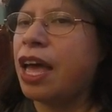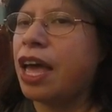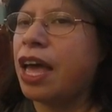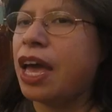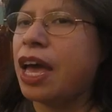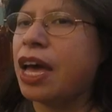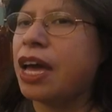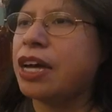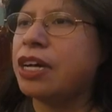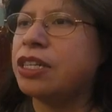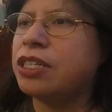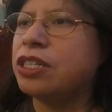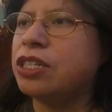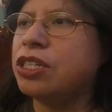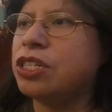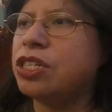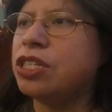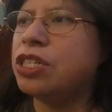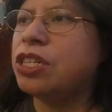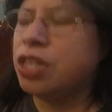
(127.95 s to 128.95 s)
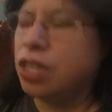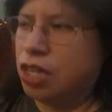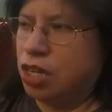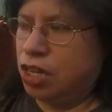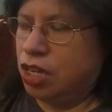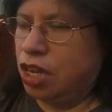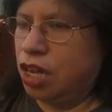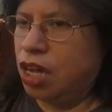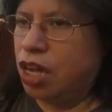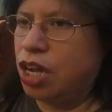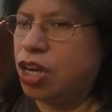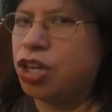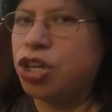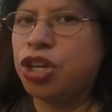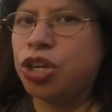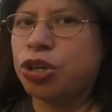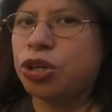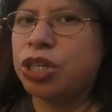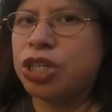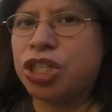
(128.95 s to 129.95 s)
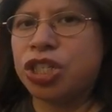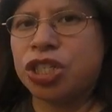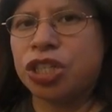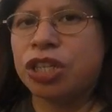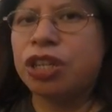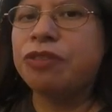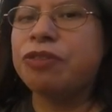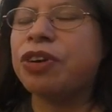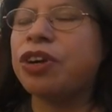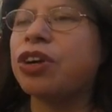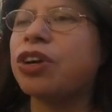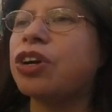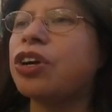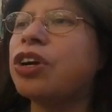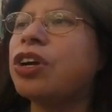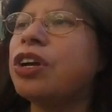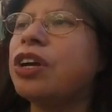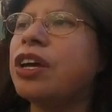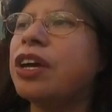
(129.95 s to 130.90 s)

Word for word: and uh, nourish liver,